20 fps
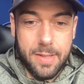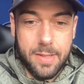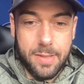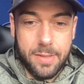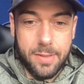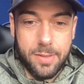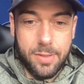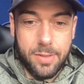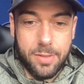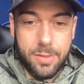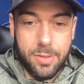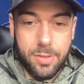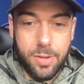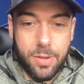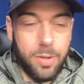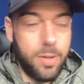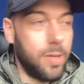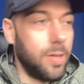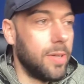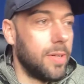
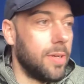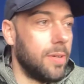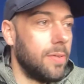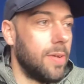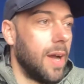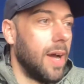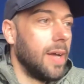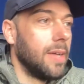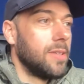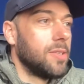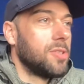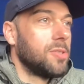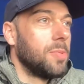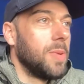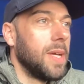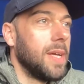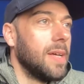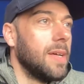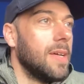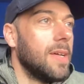Sorted. Right,
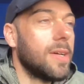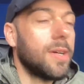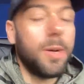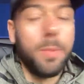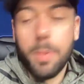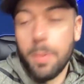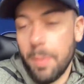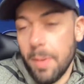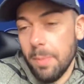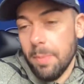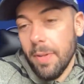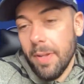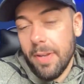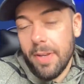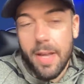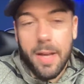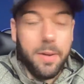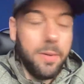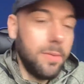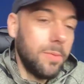sweet. Couple of people on
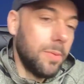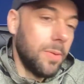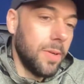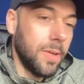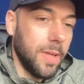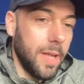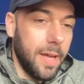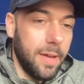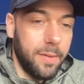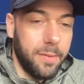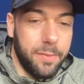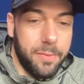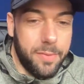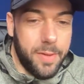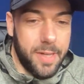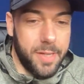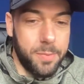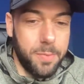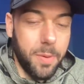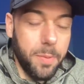now. We'll let
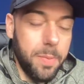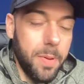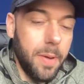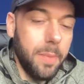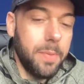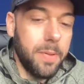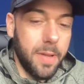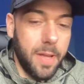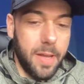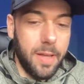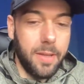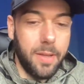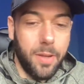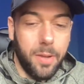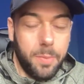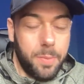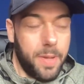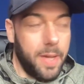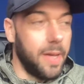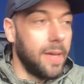Facebook populate a
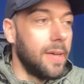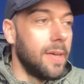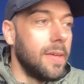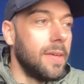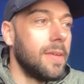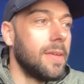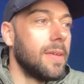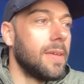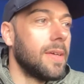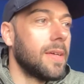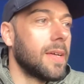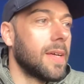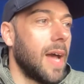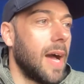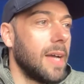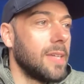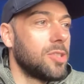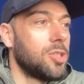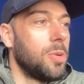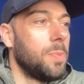little bit.
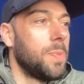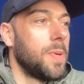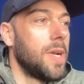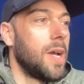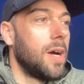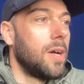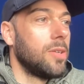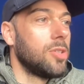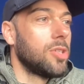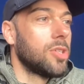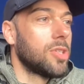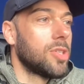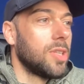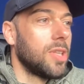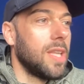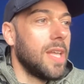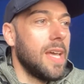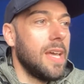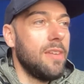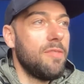Guys jumping on, just
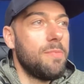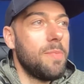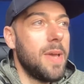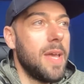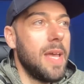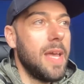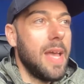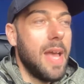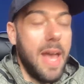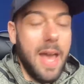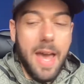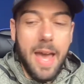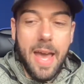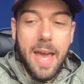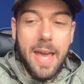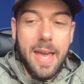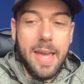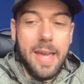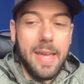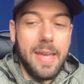leave me
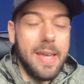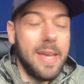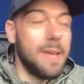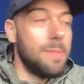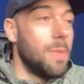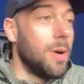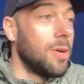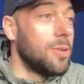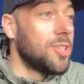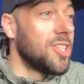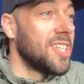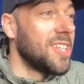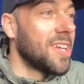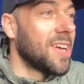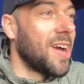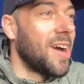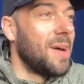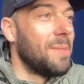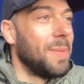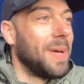a emoji in the
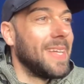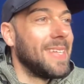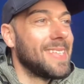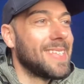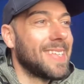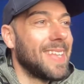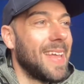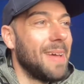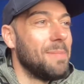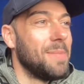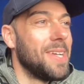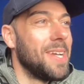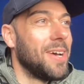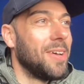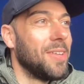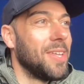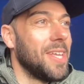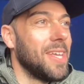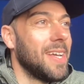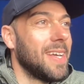comments. Let me
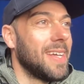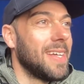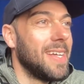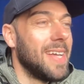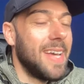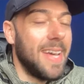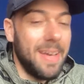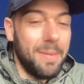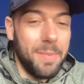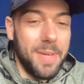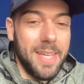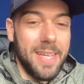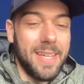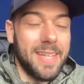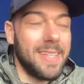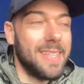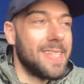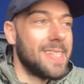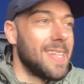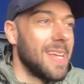know that you can hear me, you
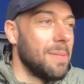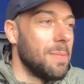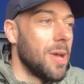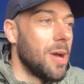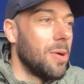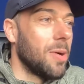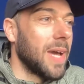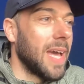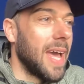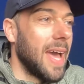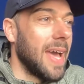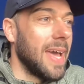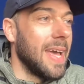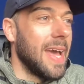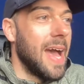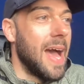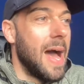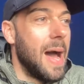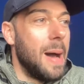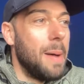can see me
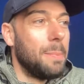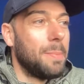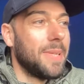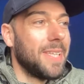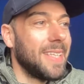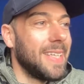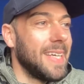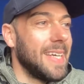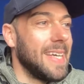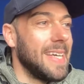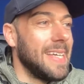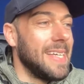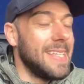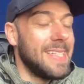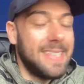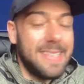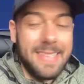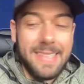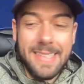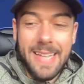okay.
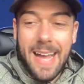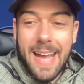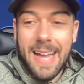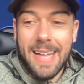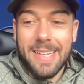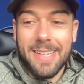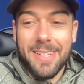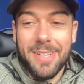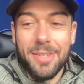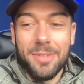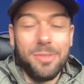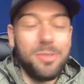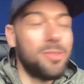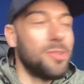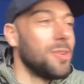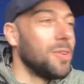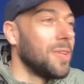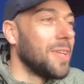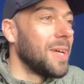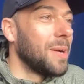Please, I do
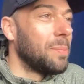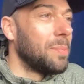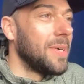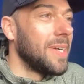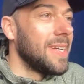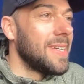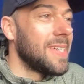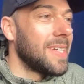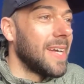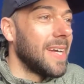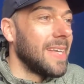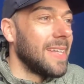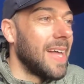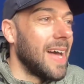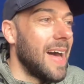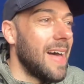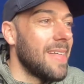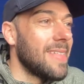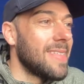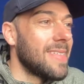truly appreciate
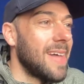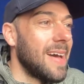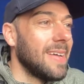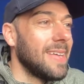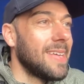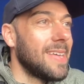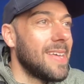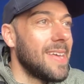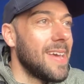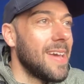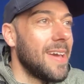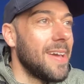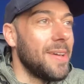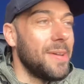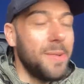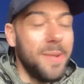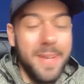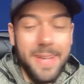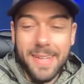that. Thank you.